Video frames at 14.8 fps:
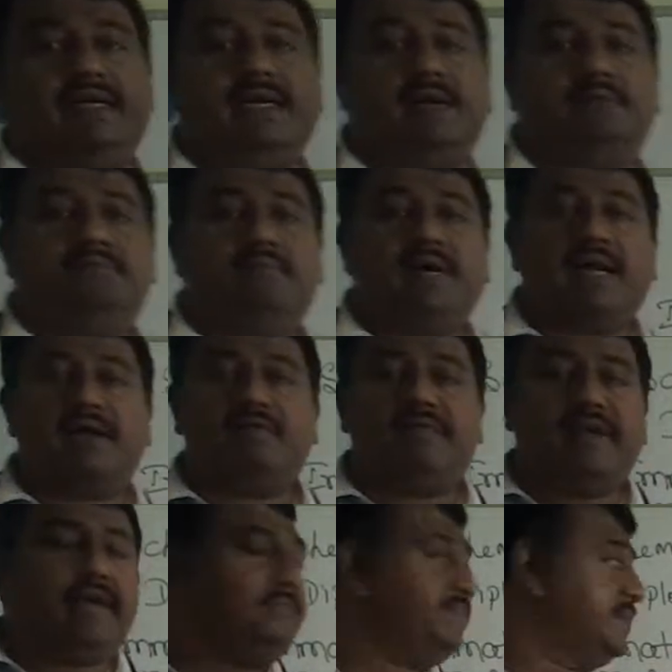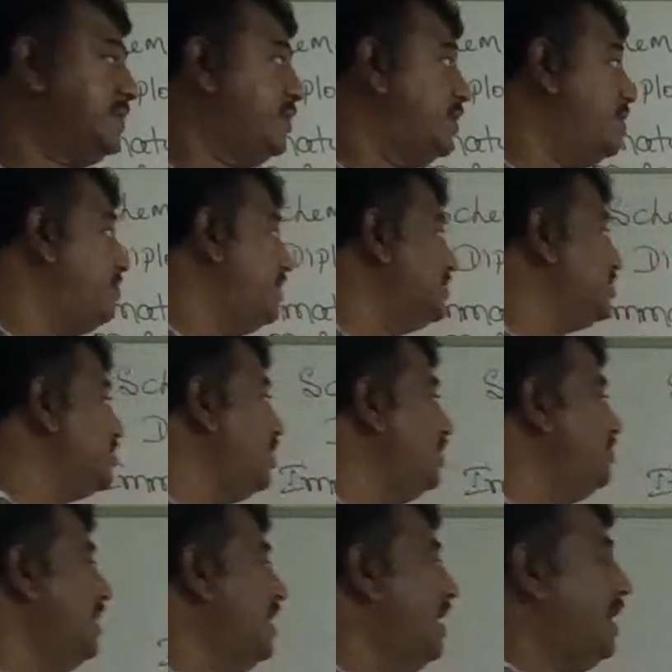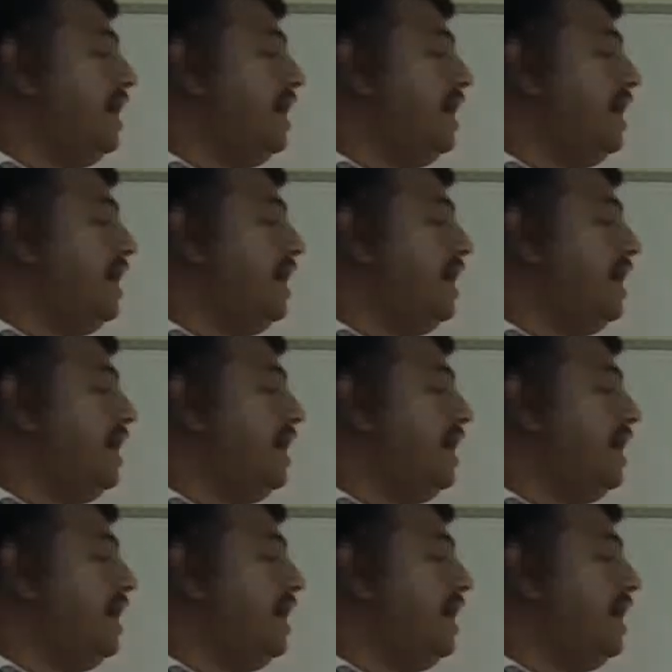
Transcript: number of a chromosome